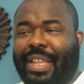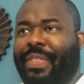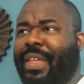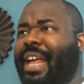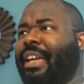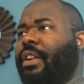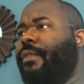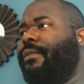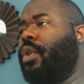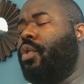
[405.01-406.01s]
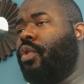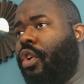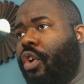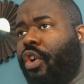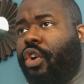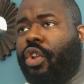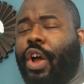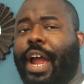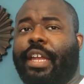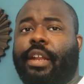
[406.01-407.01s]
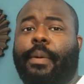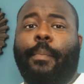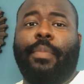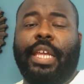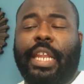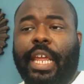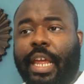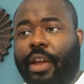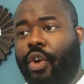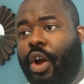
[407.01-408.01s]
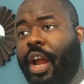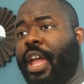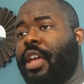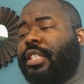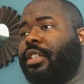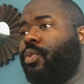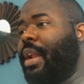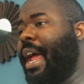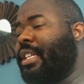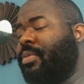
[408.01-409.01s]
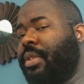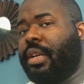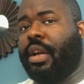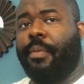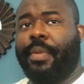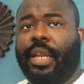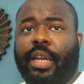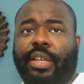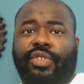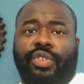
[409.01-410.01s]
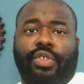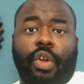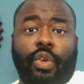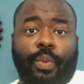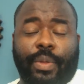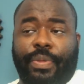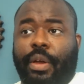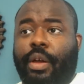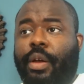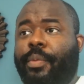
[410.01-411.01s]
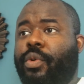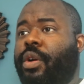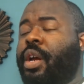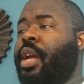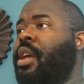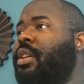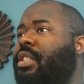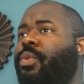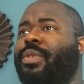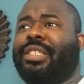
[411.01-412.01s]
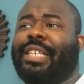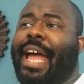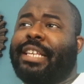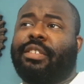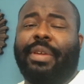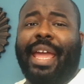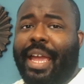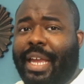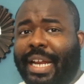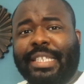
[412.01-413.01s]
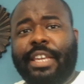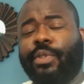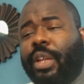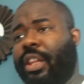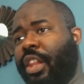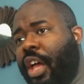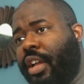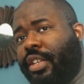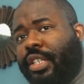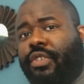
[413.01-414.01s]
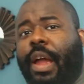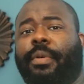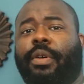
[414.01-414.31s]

And then I get a phone call, or I get a meeting, or someone asks me to come in and consult with them, or someone's just asking me, hey, can I take you to lunch and